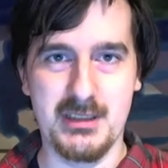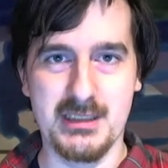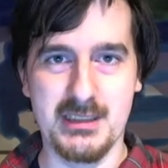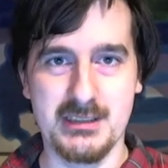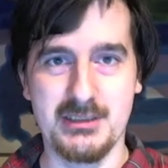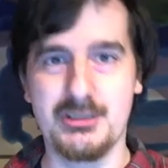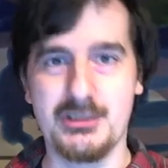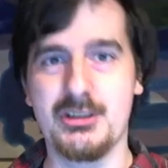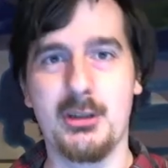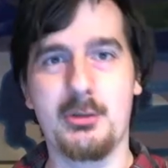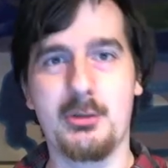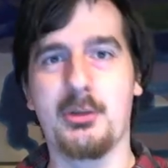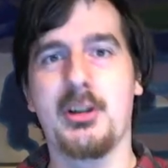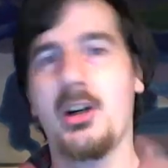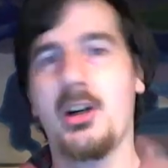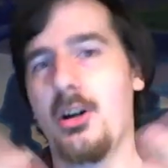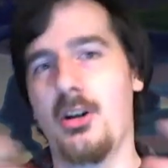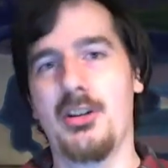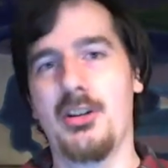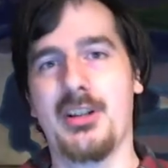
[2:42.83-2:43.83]
because the Joker
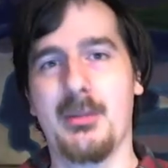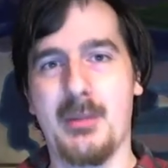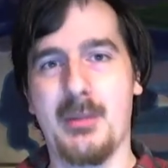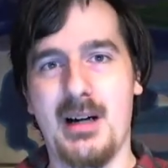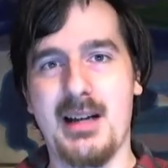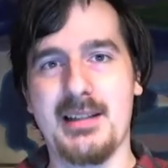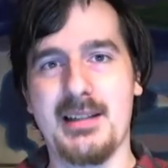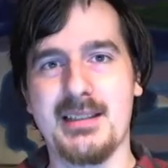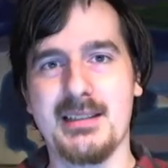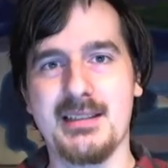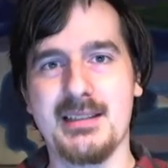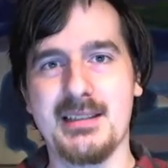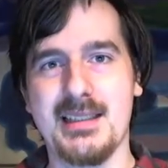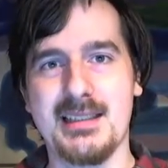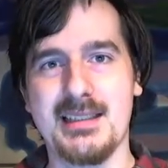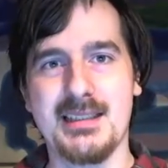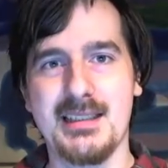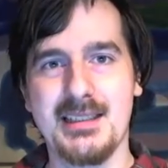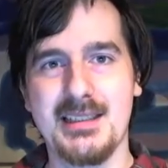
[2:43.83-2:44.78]
called him on it, like,